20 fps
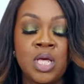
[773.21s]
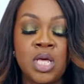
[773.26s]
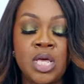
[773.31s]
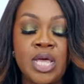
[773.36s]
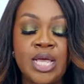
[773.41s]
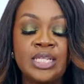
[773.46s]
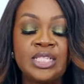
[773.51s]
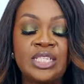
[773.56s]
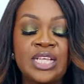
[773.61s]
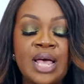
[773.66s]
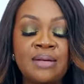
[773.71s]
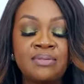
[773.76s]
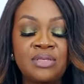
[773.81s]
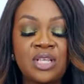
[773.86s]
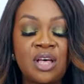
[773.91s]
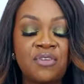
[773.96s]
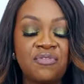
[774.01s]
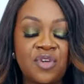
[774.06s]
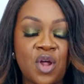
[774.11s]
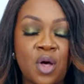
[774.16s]
In terms
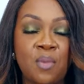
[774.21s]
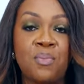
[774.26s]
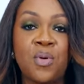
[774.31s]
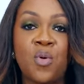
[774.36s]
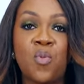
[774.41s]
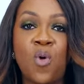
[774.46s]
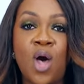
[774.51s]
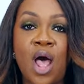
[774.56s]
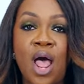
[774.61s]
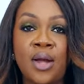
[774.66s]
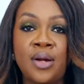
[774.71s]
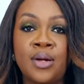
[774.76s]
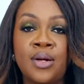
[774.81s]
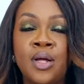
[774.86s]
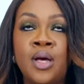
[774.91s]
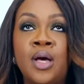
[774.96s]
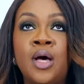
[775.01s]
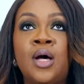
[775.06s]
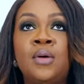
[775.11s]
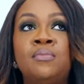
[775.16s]
of number one
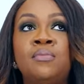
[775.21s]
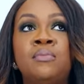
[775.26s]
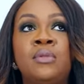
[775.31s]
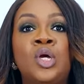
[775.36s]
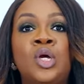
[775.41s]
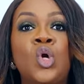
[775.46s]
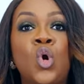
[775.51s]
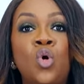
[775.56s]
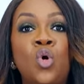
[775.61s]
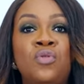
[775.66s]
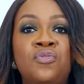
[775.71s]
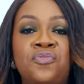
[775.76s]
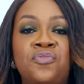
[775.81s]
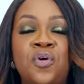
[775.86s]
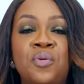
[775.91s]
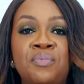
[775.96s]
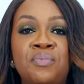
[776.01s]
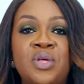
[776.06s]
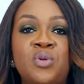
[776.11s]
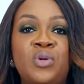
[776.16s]
um, goal
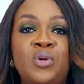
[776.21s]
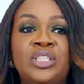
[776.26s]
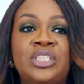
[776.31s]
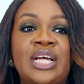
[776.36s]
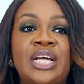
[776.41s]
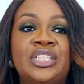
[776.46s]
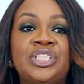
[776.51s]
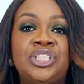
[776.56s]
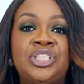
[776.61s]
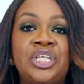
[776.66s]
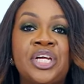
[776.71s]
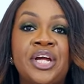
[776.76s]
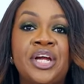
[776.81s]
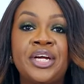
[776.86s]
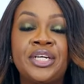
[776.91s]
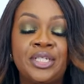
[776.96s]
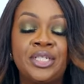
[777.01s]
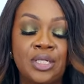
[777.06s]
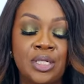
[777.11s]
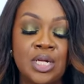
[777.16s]
for me, which I
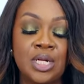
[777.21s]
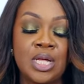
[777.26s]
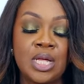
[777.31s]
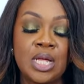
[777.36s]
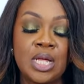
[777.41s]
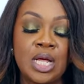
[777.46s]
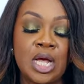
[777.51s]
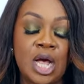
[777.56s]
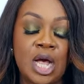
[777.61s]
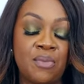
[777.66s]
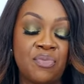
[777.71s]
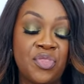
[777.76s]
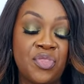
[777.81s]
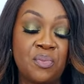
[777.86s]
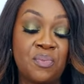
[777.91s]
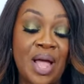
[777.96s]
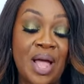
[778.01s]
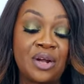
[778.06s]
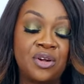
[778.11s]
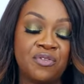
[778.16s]
shared, um, the
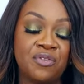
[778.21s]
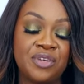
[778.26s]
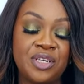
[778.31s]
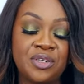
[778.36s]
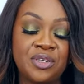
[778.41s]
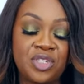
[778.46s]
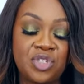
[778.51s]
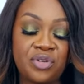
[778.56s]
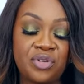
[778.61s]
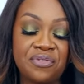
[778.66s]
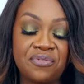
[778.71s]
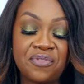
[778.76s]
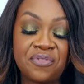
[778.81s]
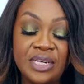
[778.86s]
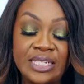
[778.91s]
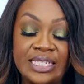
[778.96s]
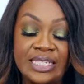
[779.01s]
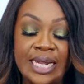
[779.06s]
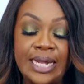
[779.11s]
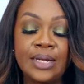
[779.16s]
Bank of Industry
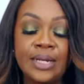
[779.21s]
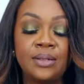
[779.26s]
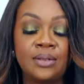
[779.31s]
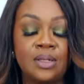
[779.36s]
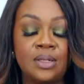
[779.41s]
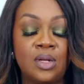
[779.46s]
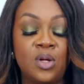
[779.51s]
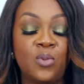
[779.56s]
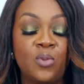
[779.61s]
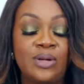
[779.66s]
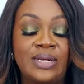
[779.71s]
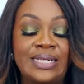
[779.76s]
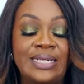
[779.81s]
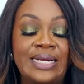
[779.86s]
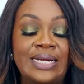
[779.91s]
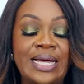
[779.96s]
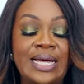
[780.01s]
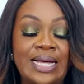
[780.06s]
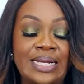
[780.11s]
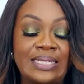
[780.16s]
funding, we
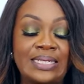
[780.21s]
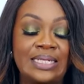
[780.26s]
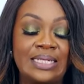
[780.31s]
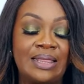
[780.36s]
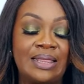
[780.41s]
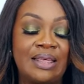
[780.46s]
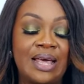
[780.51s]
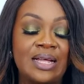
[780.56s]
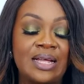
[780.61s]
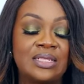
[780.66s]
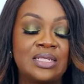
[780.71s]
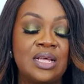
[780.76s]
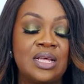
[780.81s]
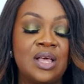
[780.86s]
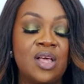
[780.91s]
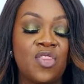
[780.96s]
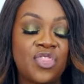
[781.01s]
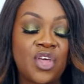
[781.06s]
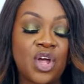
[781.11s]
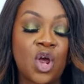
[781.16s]
then had that
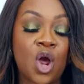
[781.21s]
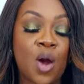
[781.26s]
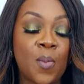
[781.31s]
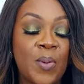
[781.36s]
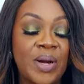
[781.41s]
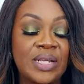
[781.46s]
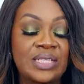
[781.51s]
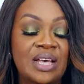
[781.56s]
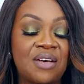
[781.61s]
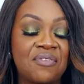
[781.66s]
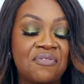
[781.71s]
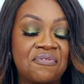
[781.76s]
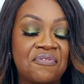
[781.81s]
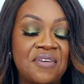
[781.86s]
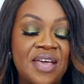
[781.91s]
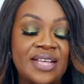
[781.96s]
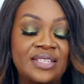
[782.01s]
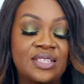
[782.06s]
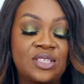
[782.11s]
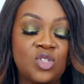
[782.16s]
the corporate
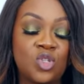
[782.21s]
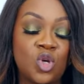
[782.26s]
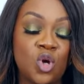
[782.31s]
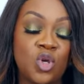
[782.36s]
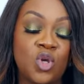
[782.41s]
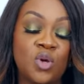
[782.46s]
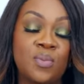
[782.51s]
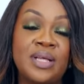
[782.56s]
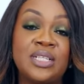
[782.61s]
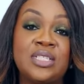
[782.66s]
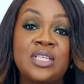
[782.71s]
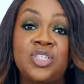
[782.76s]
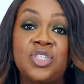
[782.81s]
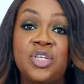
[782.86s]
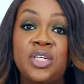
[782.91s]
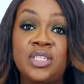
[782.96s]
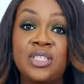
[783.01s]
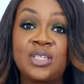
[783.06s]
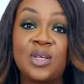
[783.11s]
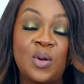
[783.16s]
affairs
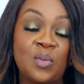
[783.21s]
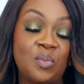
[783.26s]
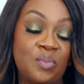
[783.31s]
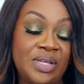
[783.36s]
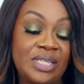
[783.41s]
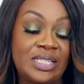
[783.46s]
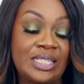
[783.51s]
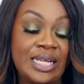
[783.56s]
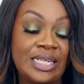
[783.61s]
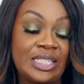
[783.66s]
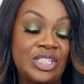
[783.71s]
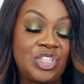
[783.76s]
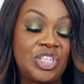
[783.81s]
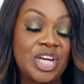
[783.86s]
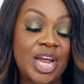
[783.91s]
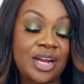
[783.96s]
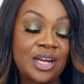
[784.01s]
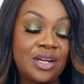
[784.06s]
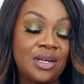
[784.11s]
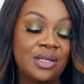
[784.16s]
documentation is completed,
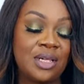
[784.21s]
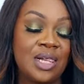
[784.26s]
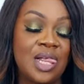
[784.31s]
check,